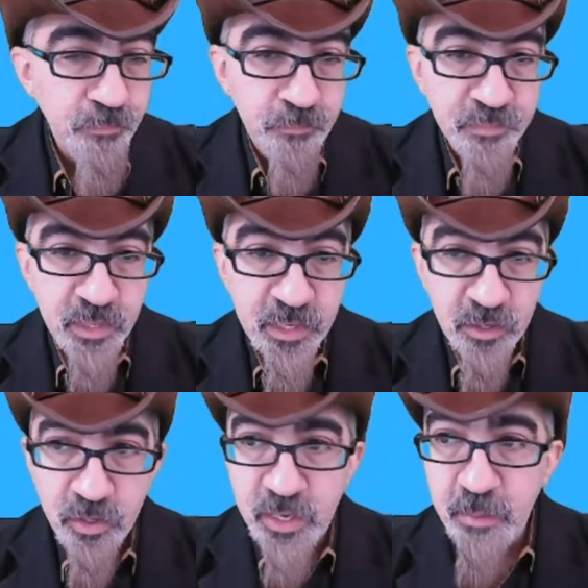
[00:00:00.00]
in
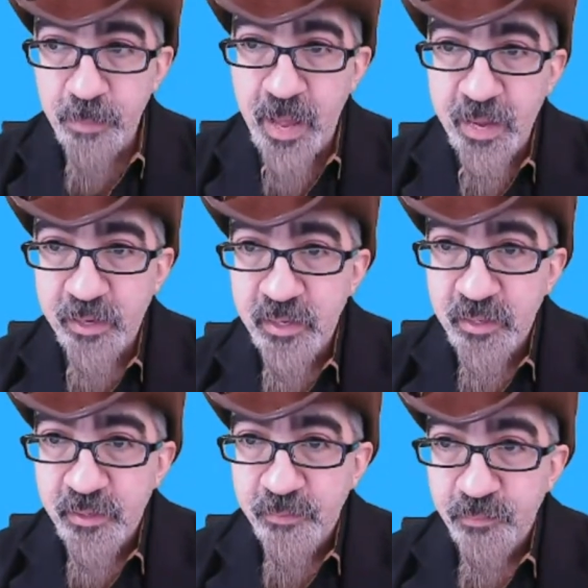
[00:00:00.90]
looking back
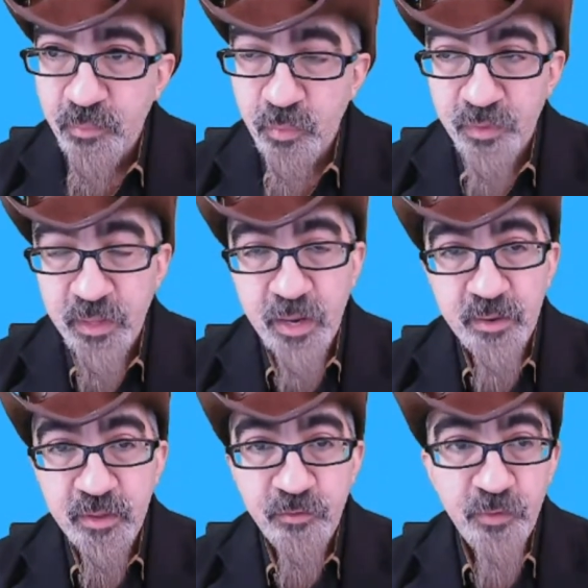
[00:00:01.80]
with a lot of
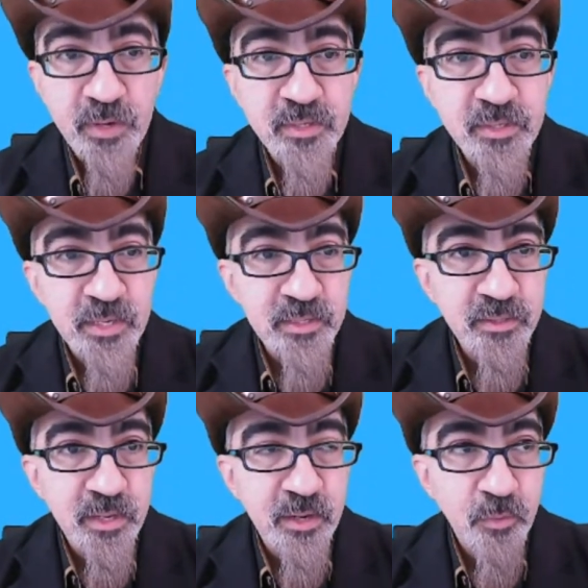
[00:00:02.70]
these friends,
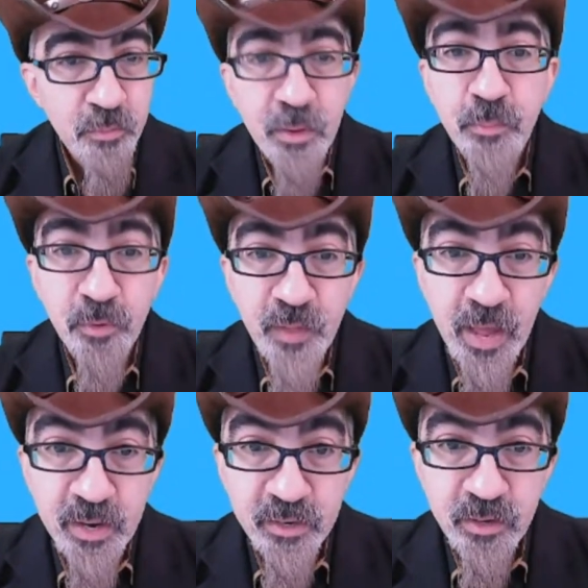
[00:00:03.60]
they remember
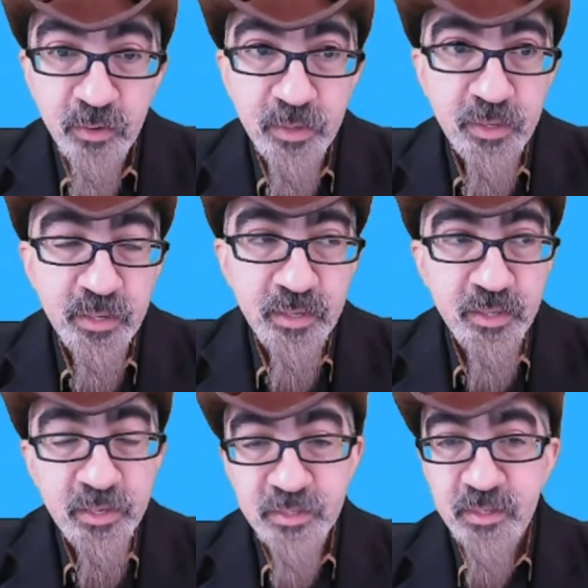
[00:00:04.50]
that, and it
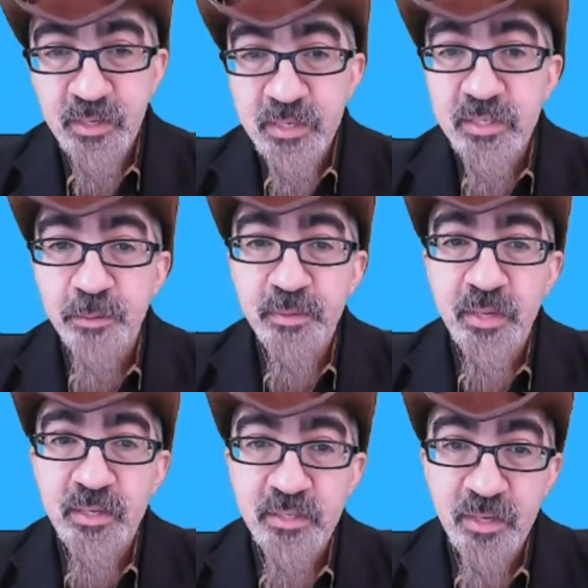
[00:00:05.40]
is something
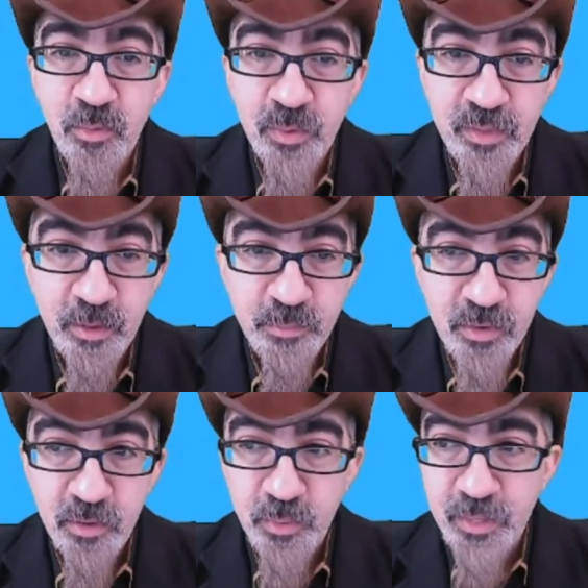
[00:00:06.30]
that stuck with them,
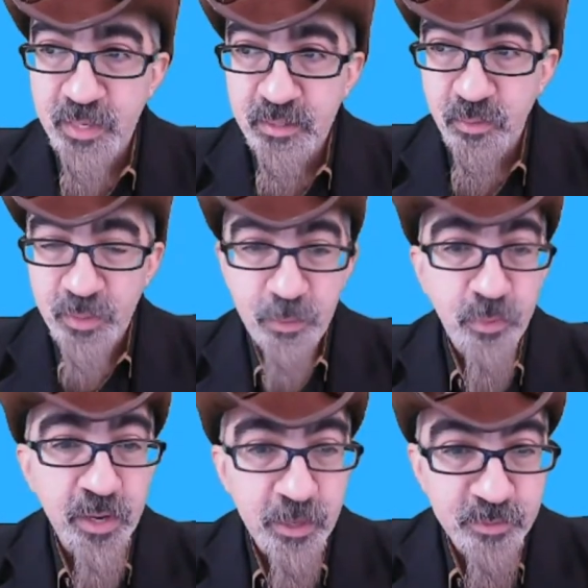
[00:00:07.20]
when they
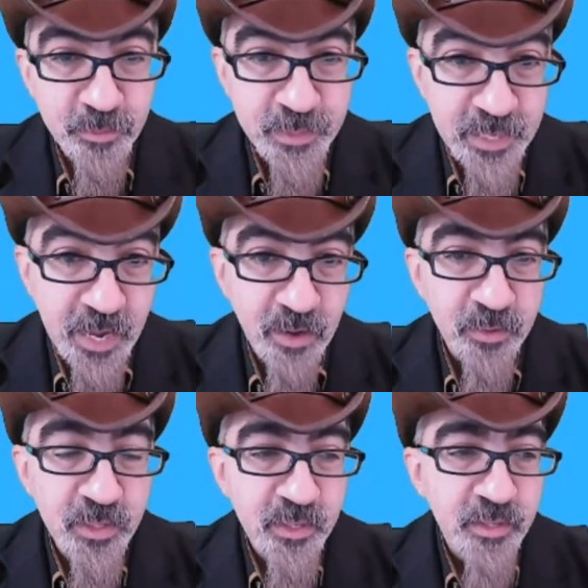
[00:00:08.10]
bring it up to me now.
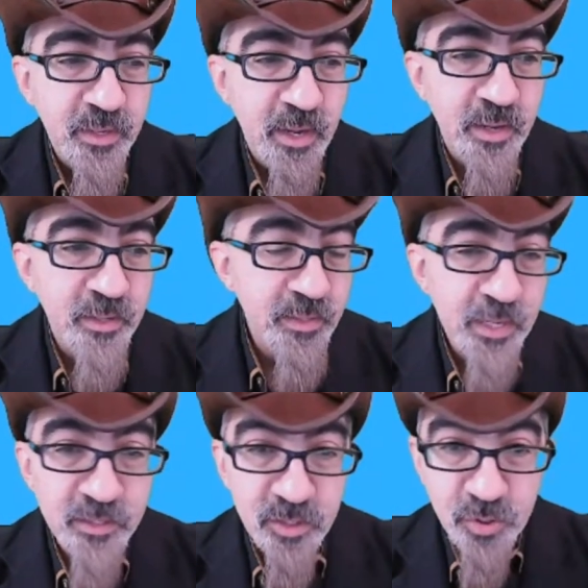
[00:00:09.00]
And
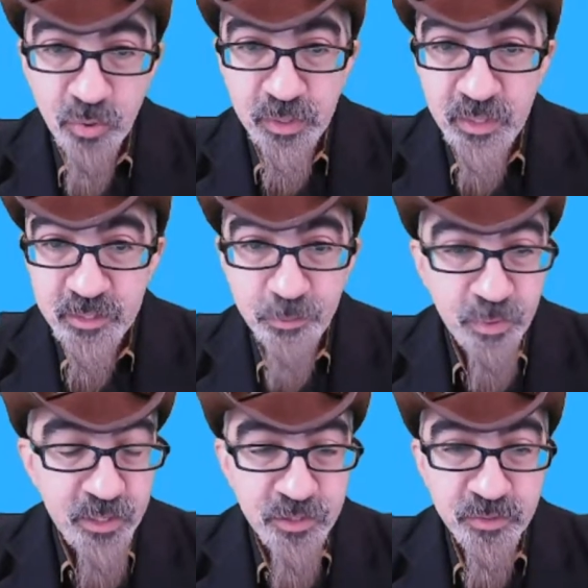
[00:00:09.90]
that's a joy, that's a
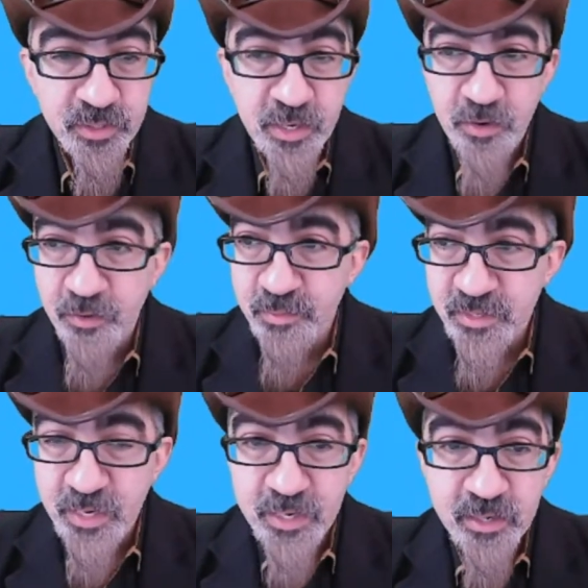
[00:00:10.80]
pleasure to hear them
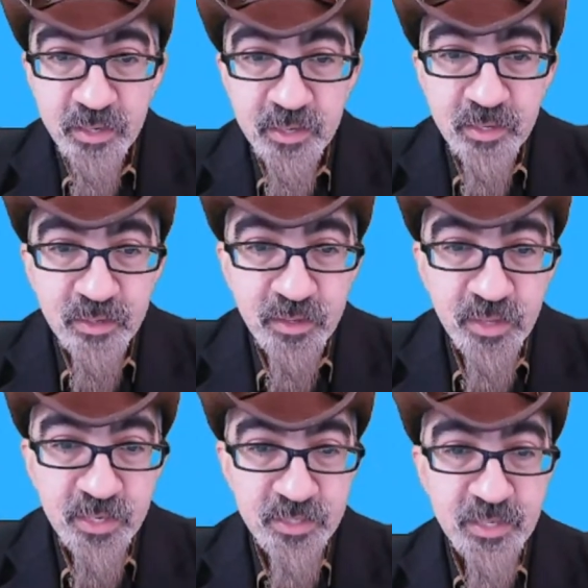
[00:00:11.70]
say the
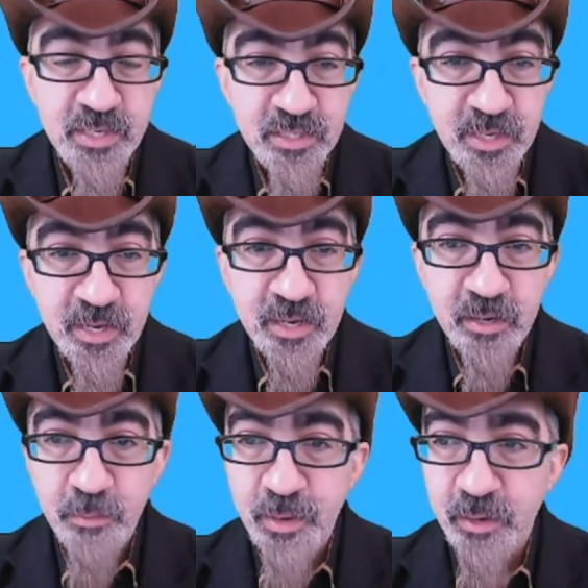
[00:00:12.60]
things that they say
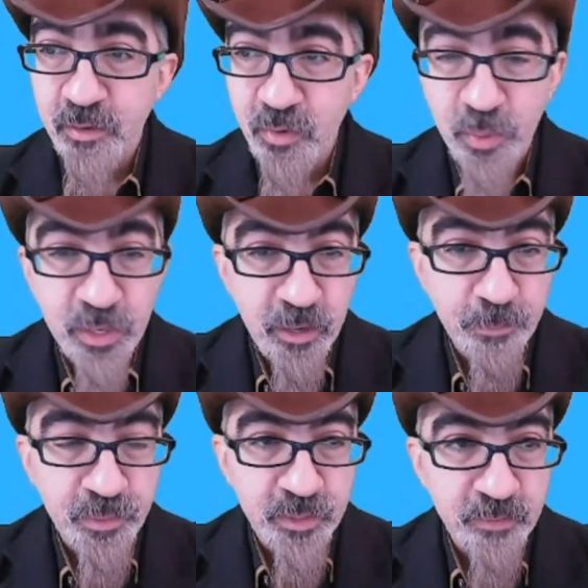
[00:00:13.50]
about growing
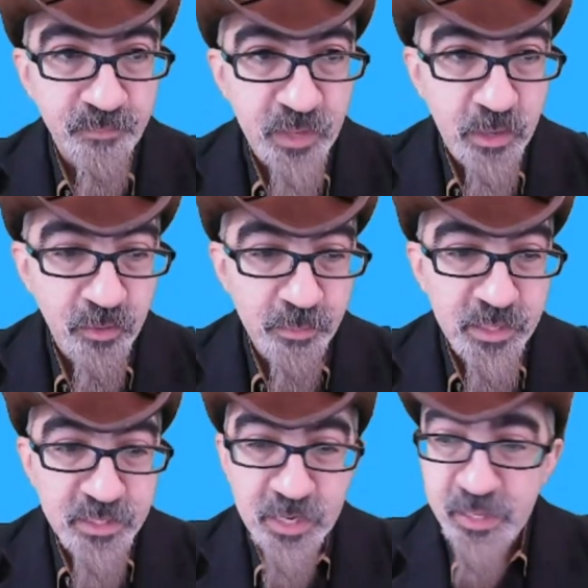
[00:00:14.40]
up and hearing me say